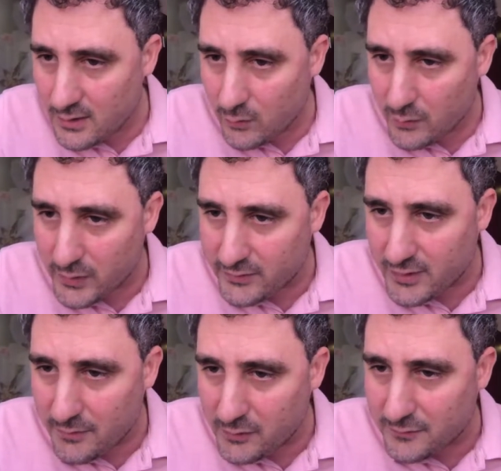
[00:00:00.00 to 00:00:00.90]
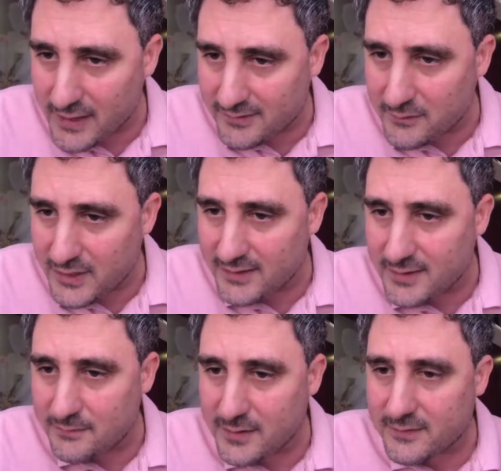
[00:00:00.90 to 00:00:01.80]
When we talk about flexibility
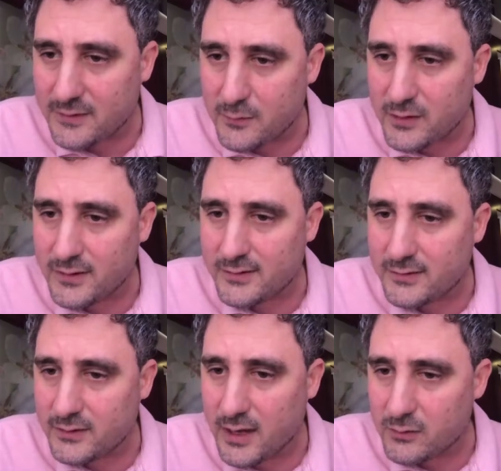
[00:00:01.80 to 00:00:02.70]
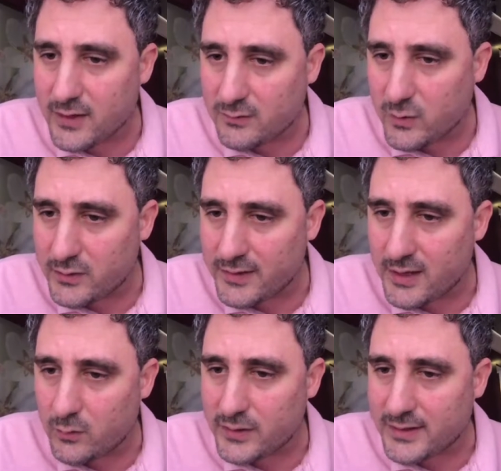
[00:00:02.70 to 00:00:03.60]
in business model, how does one
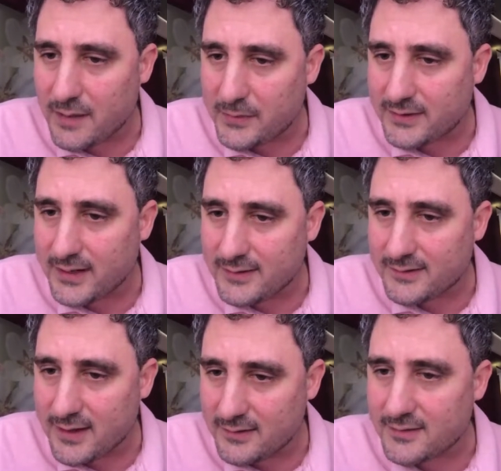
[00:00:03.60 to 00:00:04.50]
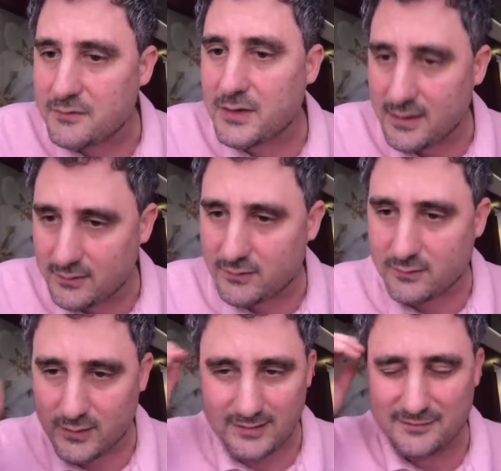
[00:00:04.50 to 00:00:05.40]
deal with capital intensive
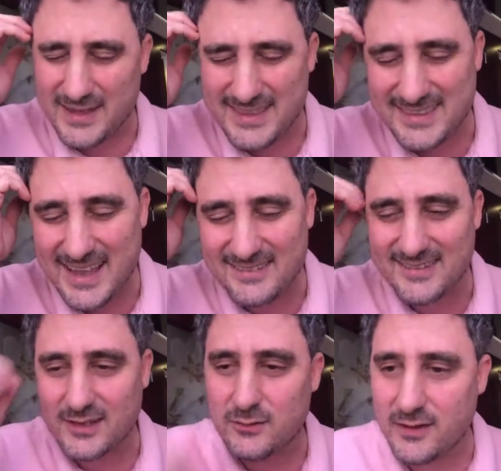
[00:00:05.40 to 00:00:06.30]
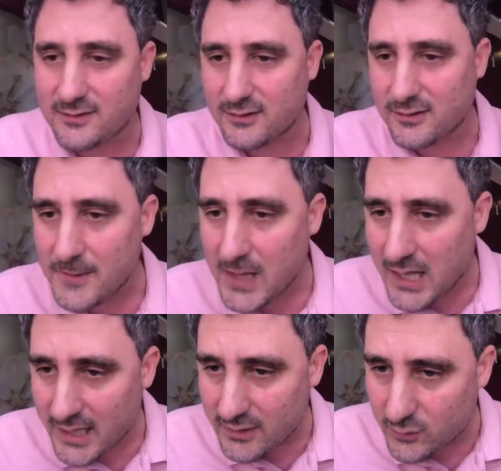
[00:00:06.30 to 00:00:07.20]
industries? Fantastic question.
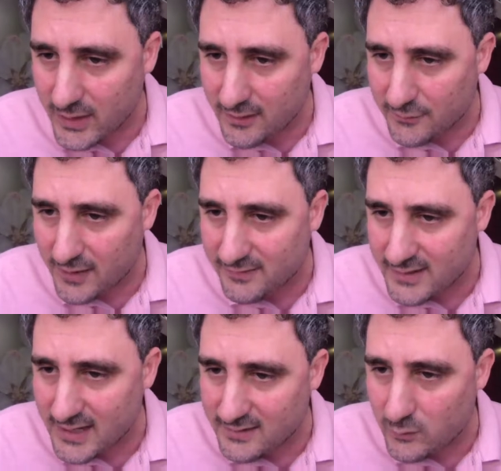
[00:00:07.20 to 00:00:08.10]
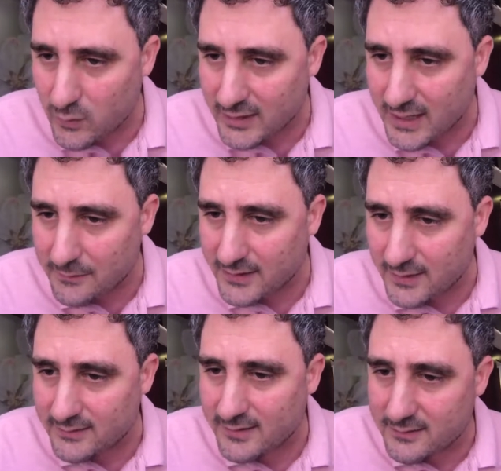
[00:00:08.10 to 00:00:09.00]
In today's fast changing world, capital
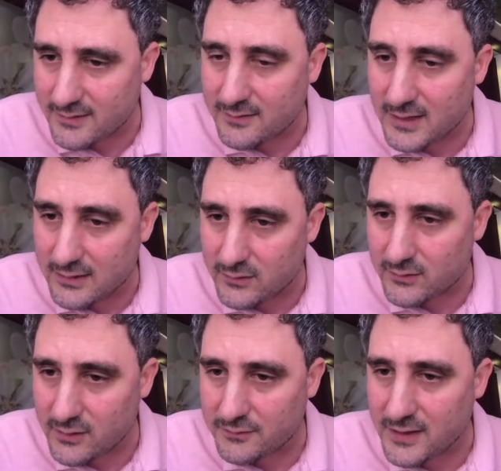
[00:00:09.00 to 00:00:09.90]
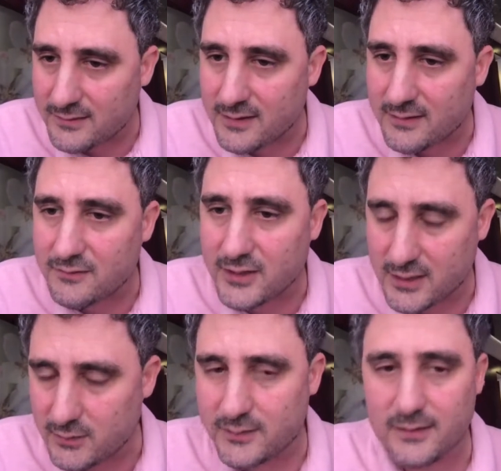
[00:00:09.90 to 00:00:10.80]
intensive industries face these
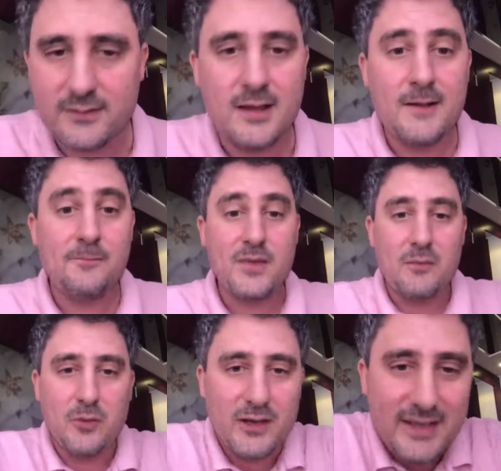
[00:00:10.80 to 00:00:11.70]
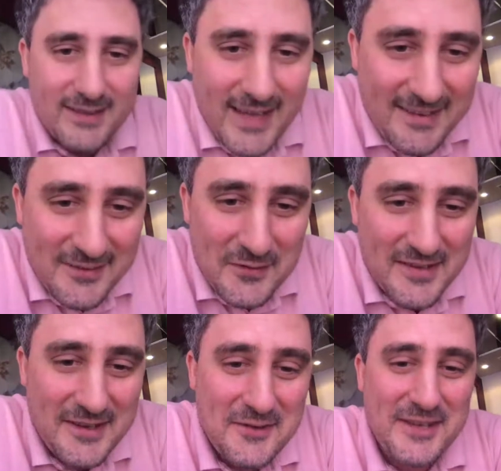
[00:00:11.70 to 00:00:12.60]
difficulties. Polkit, nice to
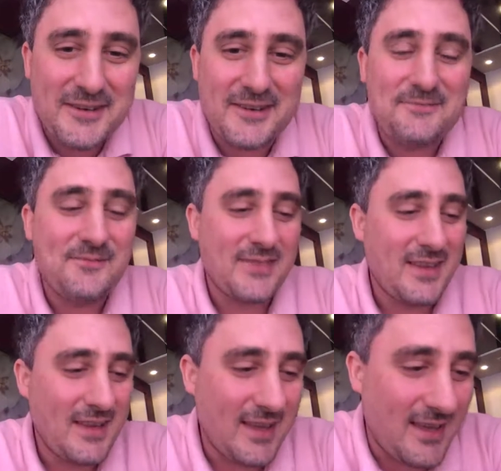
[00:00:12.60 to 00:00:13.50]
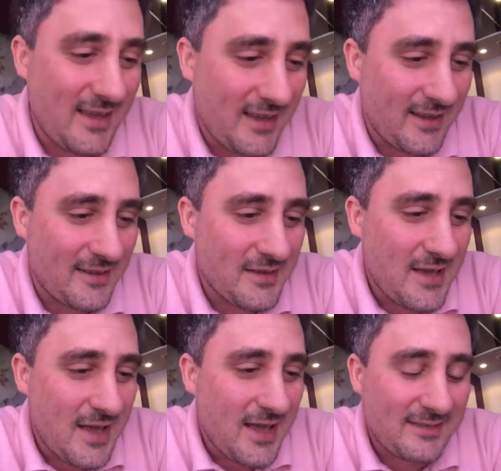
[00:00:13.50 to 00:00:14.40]
see you here.
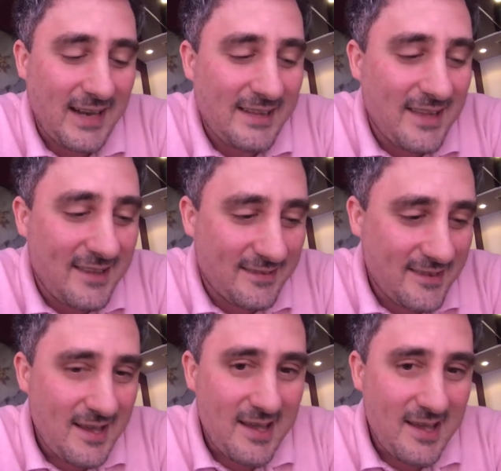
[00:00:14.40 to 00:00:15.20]
It's like this.